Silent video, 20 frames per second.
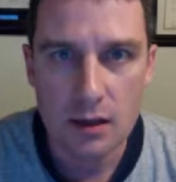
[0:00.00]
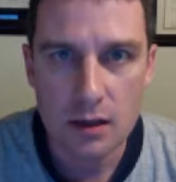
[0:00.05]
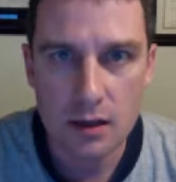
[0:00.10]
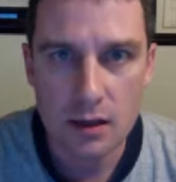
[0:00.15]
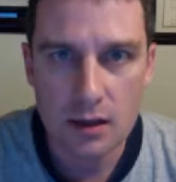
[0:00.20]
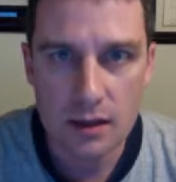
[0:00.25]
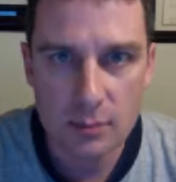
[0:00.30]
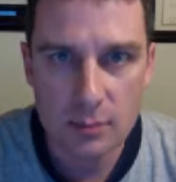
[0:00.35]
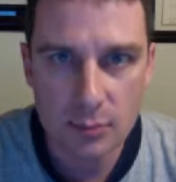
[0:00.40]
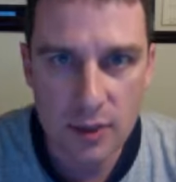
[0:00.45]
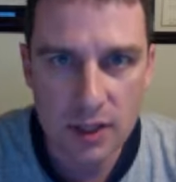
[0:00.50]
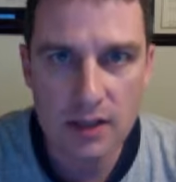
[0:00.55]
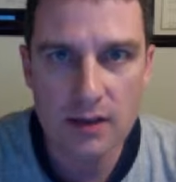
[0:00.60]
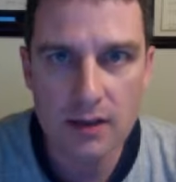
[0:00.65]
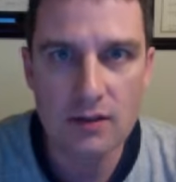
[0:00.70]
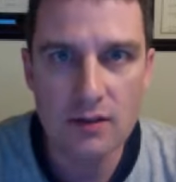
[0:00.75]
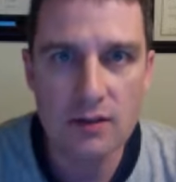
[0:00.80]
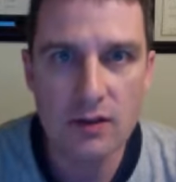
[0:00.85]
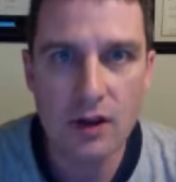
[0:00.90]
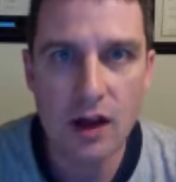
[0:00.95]
It
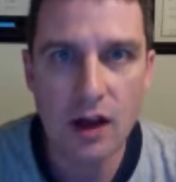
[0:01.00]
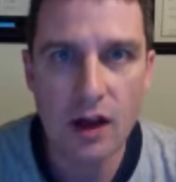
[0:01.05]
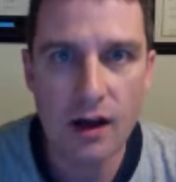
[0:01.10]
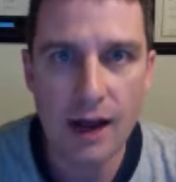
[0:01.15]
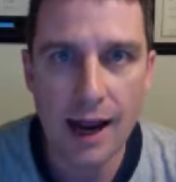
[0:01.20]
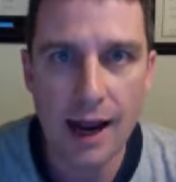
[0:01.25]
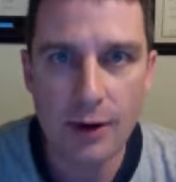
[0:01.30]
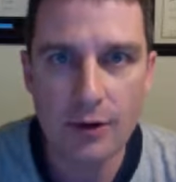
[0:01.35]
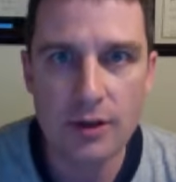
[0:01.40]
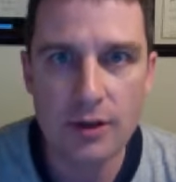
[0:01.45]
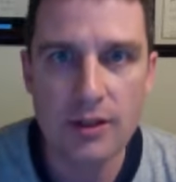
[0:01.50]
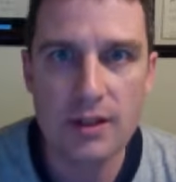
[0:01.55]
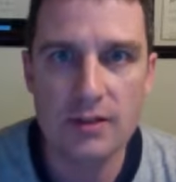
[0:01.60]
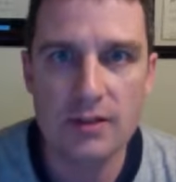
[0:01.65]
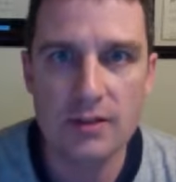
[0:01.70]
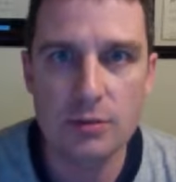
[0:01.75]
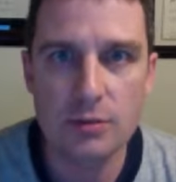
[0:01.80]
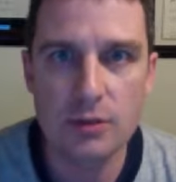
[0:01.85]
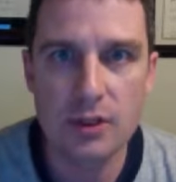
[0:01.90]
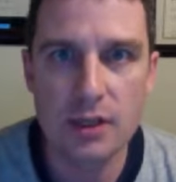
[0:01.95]
depends on our
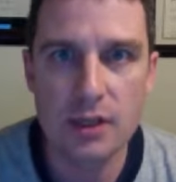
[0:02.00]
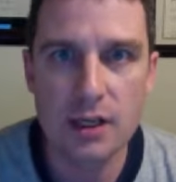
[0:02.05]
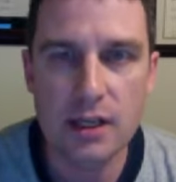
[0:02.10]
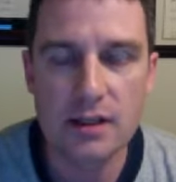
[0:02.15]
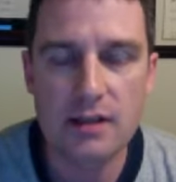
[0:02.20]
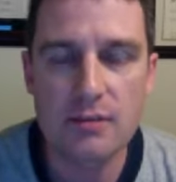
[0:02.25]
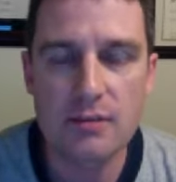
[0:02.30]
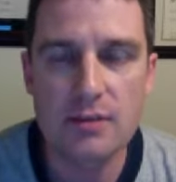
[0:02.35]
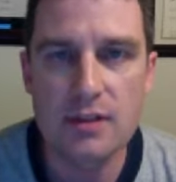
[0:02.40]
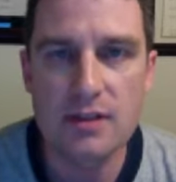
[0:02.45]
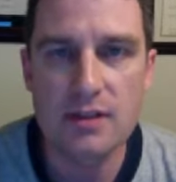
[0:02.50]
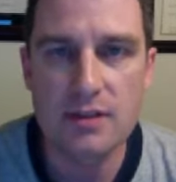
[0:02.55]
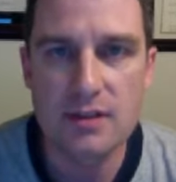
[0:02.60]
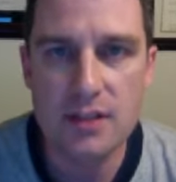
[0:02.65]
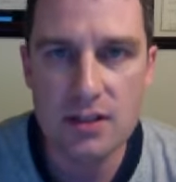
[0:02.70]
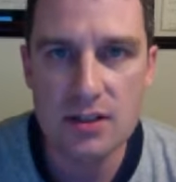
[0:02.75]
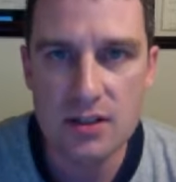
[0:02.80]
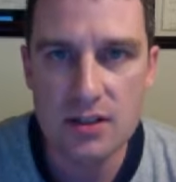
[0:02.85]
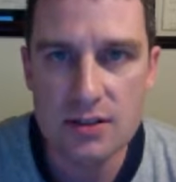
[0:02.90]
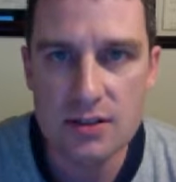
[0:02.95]
discipline and the
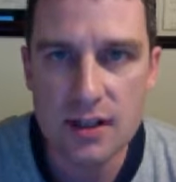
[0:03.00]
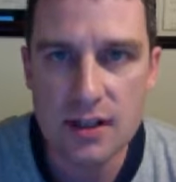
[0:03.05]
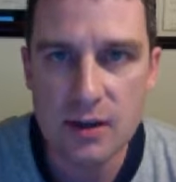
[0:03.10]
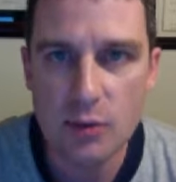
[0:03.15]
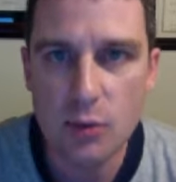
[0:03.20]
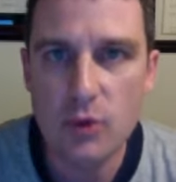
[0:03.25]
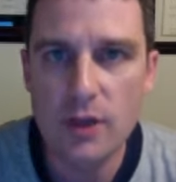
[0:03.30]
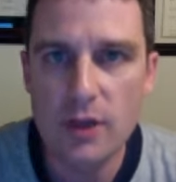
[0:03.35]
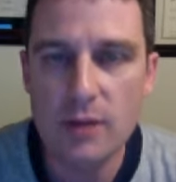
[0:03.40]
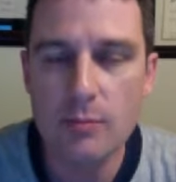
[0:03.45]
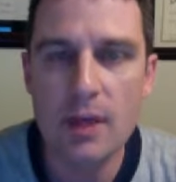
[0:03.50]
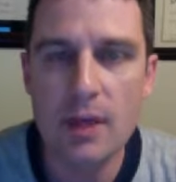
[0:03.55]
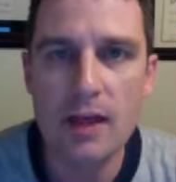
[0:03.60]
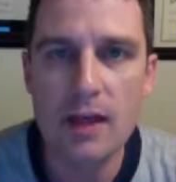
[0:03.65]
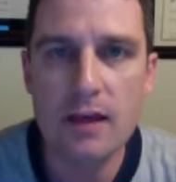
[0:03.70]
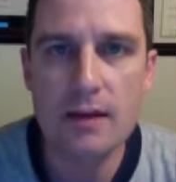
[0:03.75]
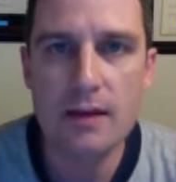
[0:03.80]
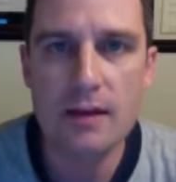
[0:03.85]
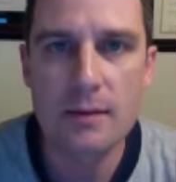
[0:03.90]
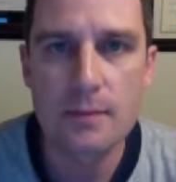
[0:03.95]
decisions that we
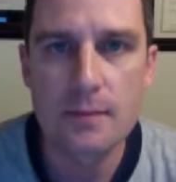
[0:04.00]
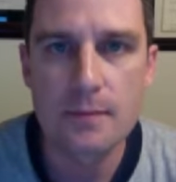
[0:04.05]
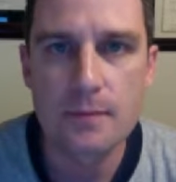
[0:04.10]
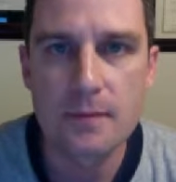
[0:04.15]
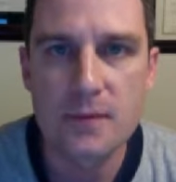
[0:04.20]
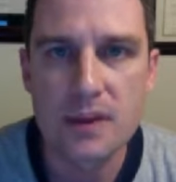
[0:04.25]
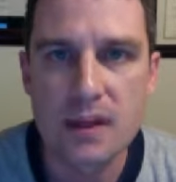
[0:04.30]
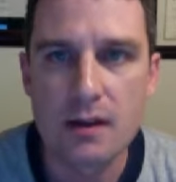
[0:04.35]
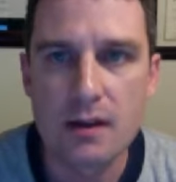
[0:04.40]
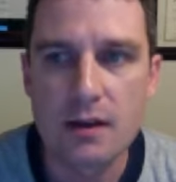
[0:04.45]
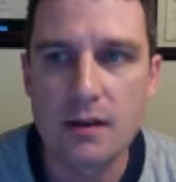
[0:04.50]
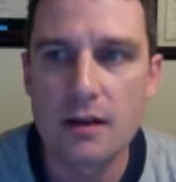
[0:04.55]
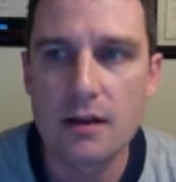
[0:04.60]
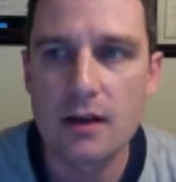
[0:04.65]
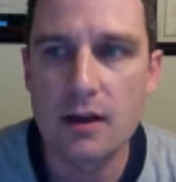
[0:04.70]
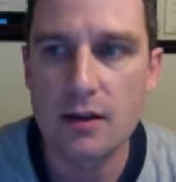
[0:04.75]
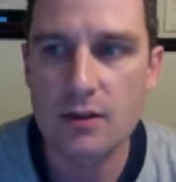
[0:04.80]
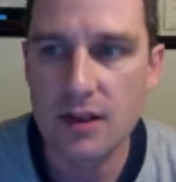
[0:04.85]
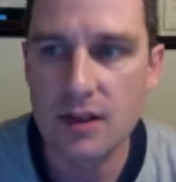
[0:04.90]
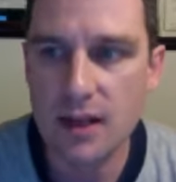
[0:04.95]
make.
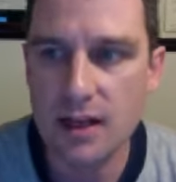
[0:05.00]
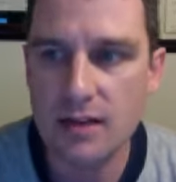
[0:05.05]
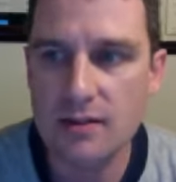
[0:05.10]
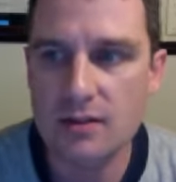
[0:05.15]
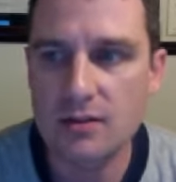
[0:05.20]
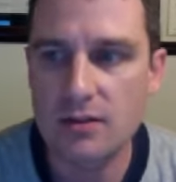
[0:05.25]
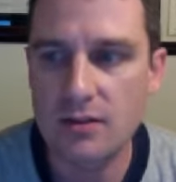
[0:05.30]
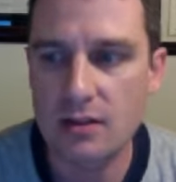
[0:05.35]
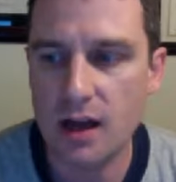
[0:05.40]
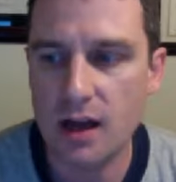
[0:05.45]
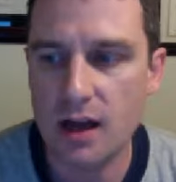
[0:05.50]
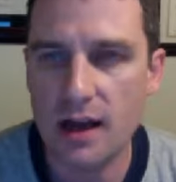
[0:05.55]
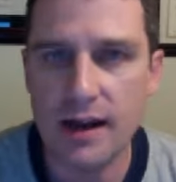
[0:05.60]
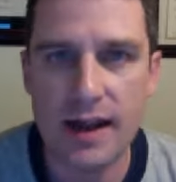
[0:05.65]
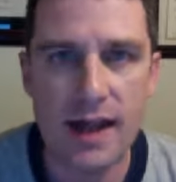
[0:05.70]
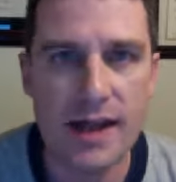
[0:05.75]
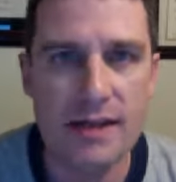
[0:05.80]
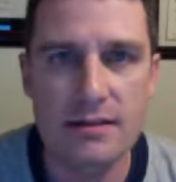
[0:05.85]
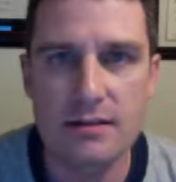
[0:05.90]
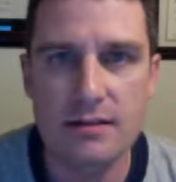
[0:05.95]
Now, yes, God
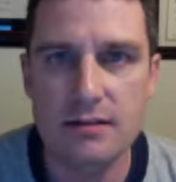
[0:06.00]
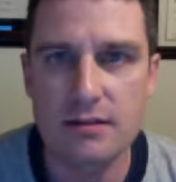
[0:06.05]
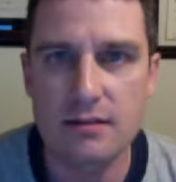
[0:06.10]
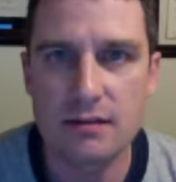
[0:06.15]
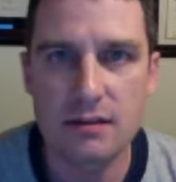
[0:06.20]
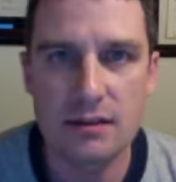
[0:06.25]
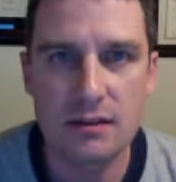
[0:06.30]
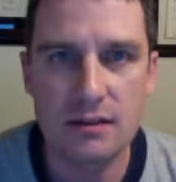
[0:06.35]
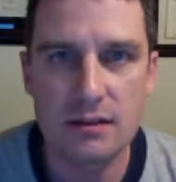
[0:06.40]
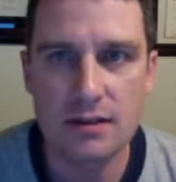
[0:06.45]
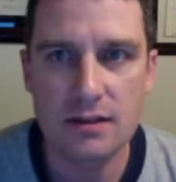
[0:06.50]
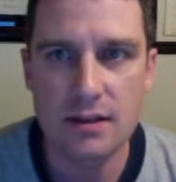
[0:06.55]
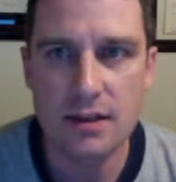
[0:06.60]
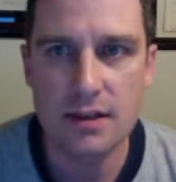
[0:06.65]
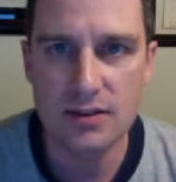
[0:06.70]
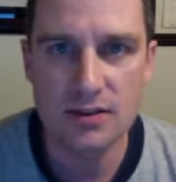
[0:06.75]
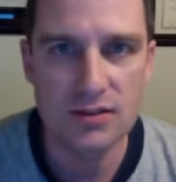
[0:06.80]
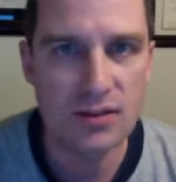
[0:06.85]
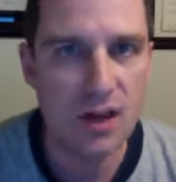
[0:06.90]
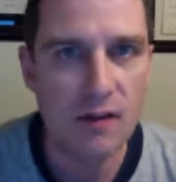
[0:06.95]
has
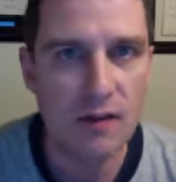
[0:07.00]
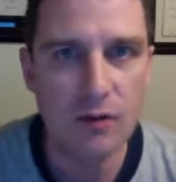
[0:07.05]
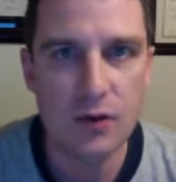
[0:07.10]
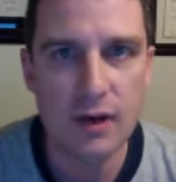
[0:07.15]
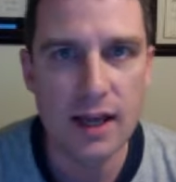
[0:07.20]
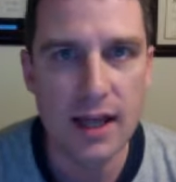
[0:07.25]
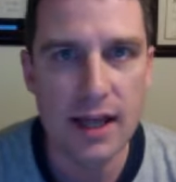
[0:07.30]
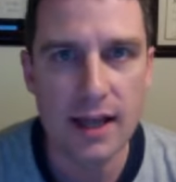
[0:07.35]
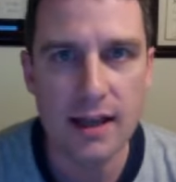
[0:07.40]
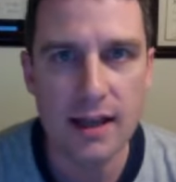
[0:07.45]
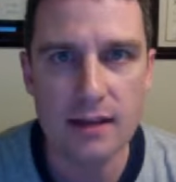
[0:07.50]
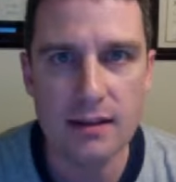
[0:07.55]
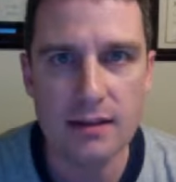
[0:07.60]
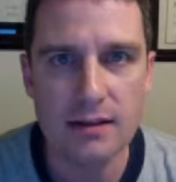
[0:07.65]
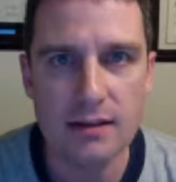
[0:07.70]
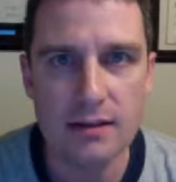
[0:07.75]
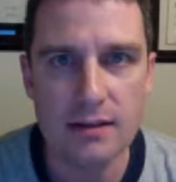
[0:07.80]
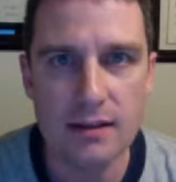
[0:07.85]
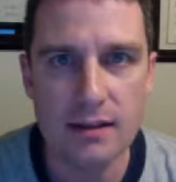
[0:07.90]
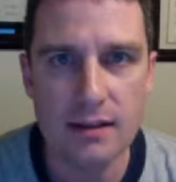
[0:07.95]
His sovereign
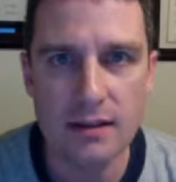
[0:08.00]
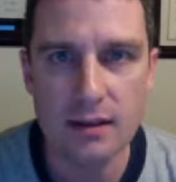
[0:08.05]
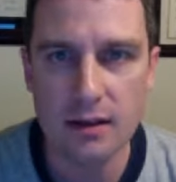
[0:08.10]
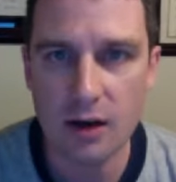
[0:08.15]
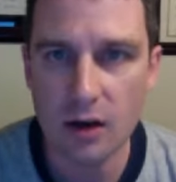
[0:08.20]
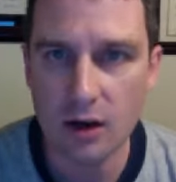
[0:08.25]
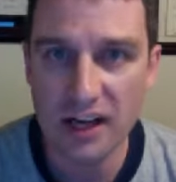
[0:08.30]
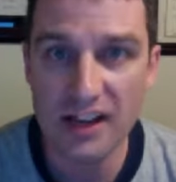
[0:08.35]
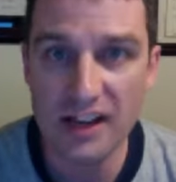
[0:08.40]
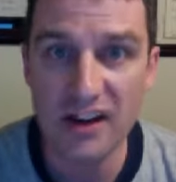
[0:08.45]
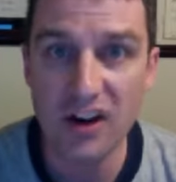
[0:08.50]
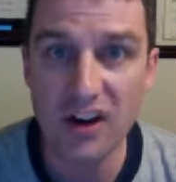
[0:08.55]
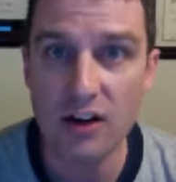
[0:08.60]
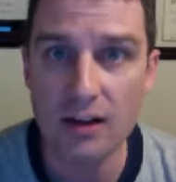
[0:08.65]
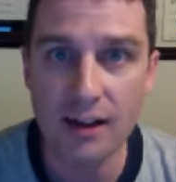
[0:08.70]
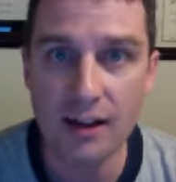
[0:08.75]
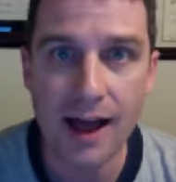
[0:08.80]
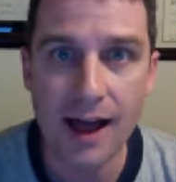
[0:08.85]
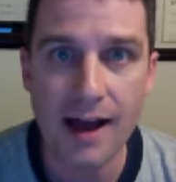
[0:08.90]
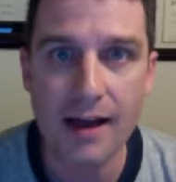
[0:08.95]
hand in our, in our
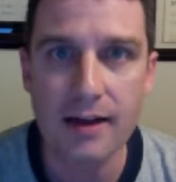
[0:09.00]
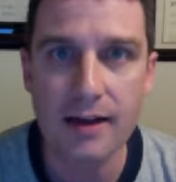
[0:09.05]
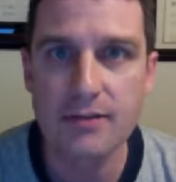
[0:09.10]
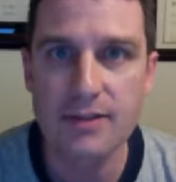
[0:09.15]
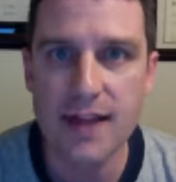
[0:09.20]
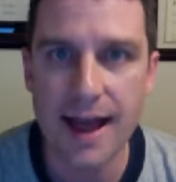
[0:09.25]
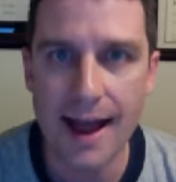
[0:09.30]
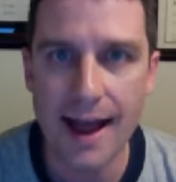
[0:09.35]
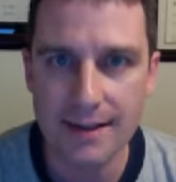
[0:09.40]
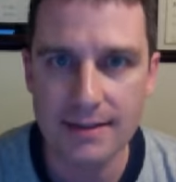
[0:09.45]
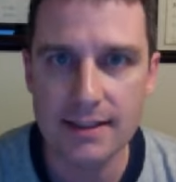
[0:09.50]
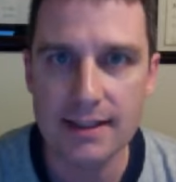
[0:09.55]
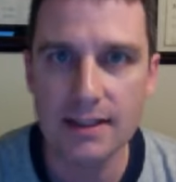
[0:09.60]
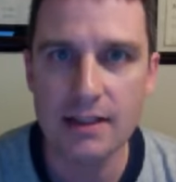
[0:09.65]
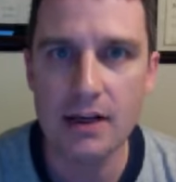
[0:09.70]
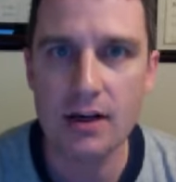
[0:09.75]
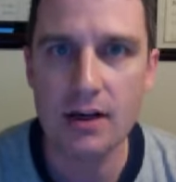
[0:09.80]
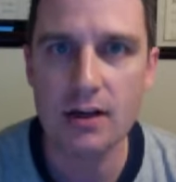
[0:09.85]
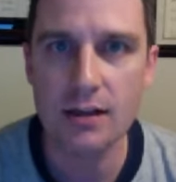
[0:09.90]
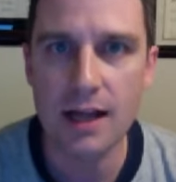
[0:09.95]
lives, acting
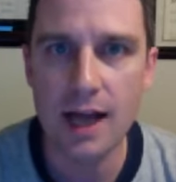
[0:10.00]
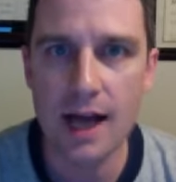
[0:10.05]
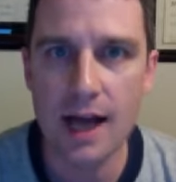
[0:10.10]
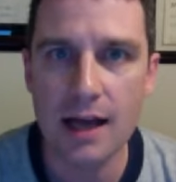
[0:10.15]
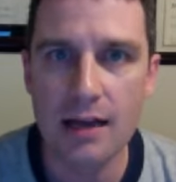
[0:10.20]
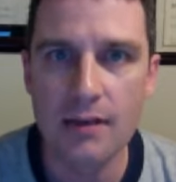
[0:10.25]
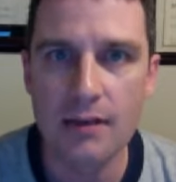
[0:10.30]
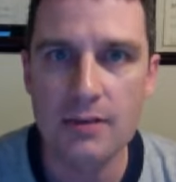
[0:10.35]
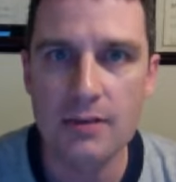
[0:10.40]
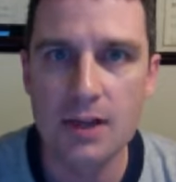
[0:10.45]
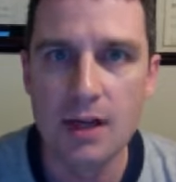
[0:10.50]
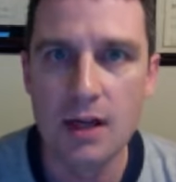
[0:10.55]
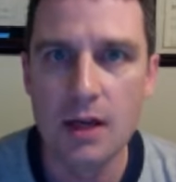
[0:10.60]
in our lives,